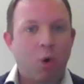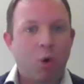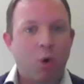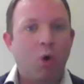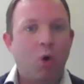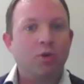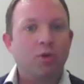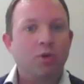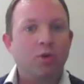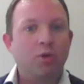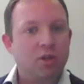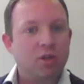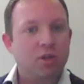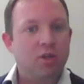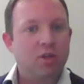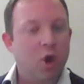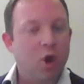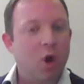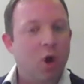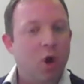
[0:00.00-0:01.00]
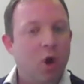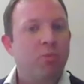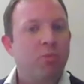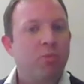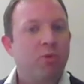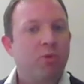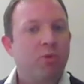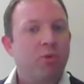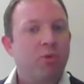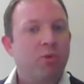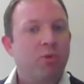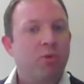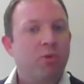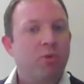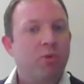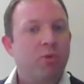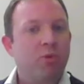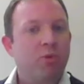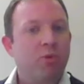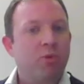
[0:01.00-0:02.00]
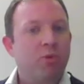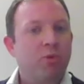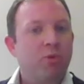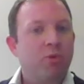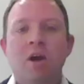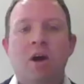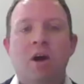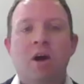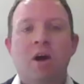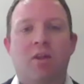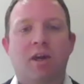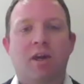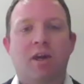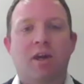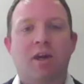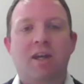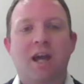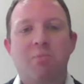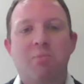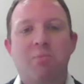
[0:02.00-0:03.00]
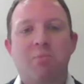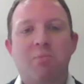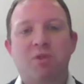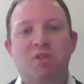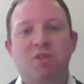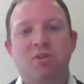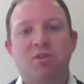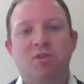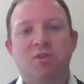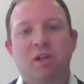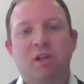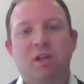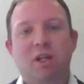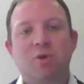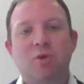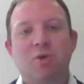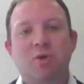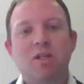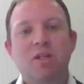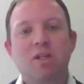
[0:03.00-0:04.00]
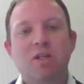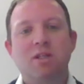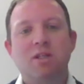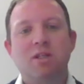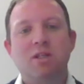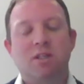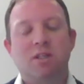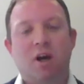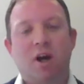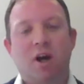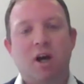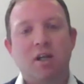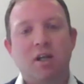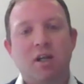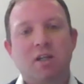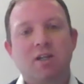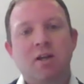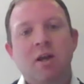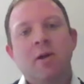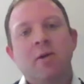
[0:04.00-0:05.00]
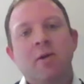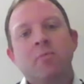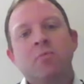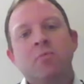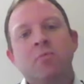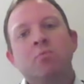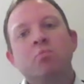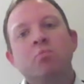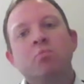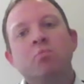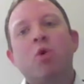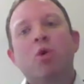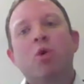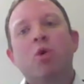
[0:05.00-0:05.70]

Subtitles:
So whilst we're still obviously doing a lot on the capital and liquidity side, more and more focus